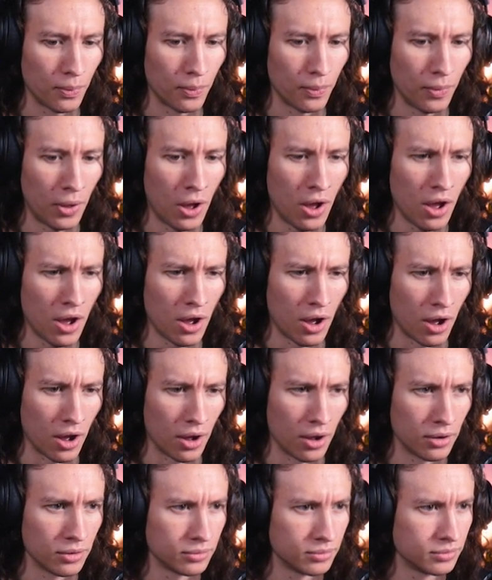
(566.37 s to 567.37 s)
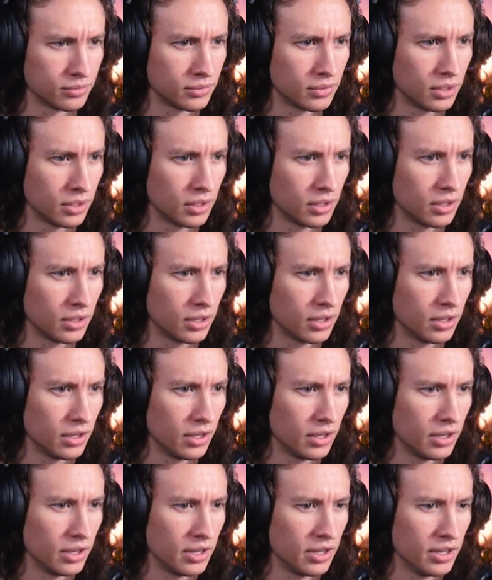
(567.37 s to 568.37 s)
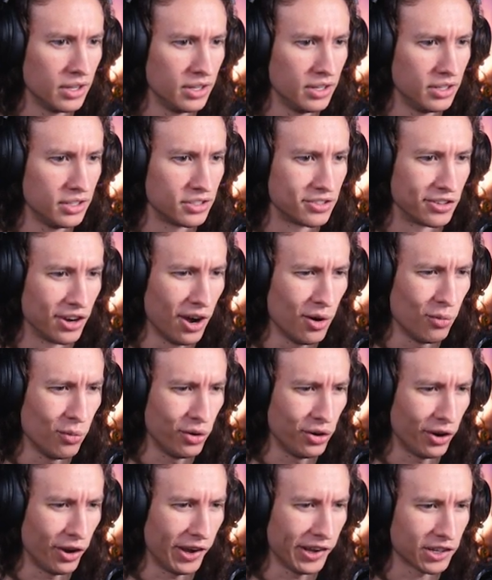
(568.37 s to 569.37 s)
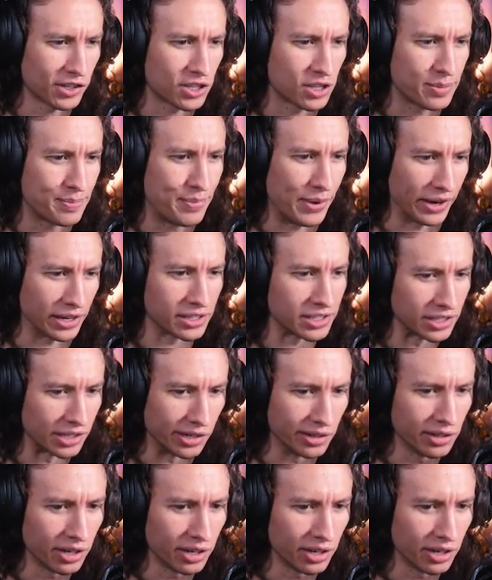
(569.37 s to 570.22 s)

Huh. It's not what I expected.